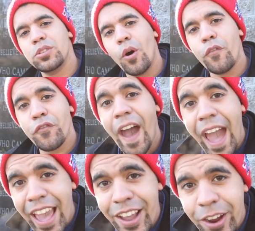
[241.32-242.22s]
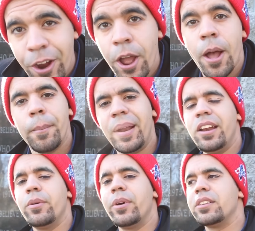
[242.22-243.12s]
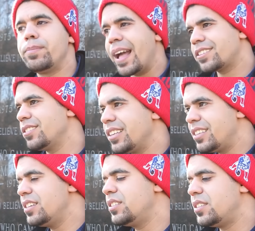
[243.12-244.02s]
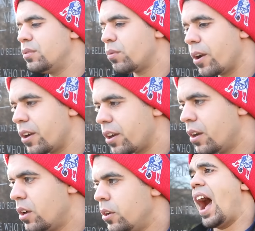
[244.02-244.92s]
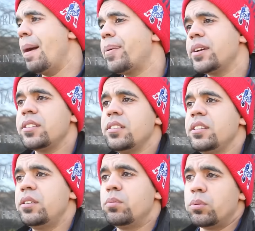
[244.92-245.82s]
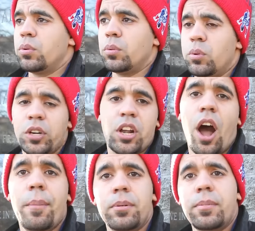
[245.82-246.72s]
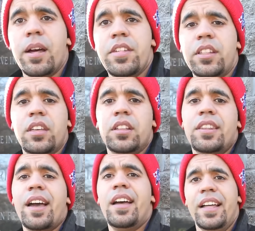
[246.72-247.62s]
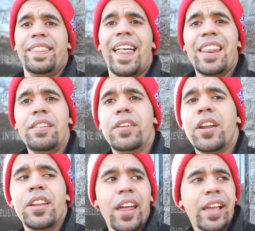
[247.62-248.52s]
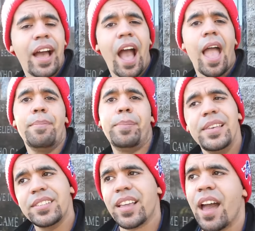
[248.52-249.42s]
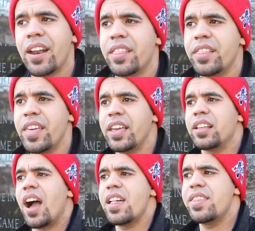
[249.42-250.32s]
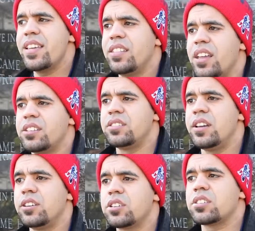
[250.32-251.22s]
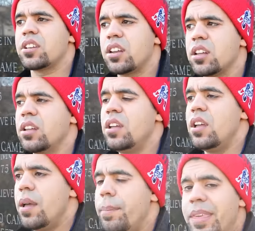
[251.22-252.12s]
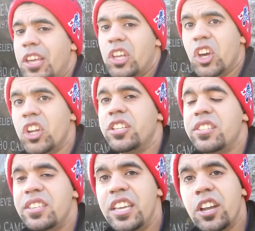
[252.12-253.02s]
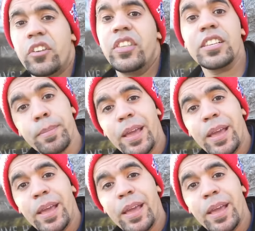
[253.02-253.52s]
so fire. But anyways, back to the Yeezy Runner. I personally would cop them. I think that not not even on like a HYPEBEAST kind of thing. I think they they're just gonna be a good sneaker, and this